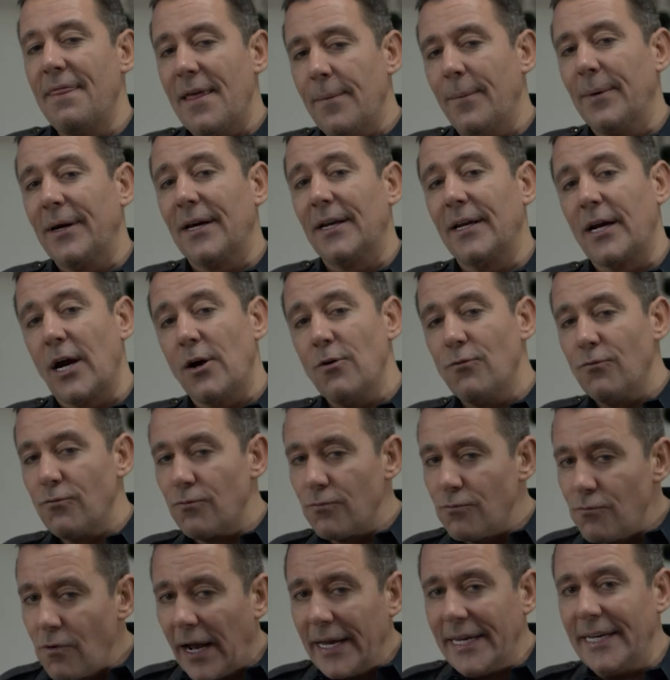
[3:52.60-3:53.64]
and then we're going to go
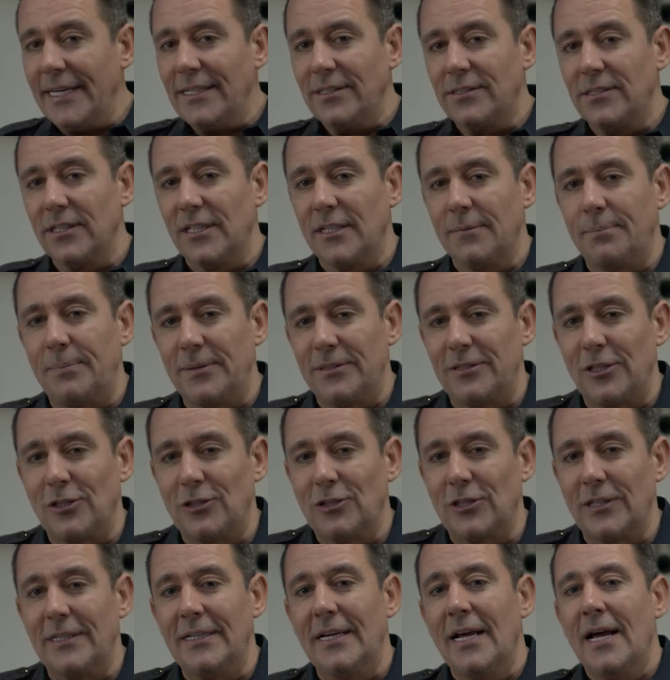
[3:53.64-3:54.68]
right into the
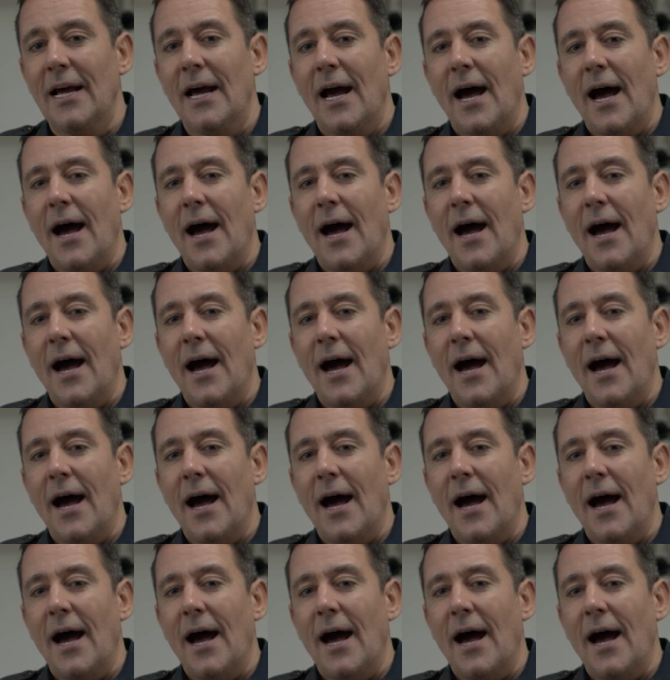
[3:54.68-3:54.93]
position.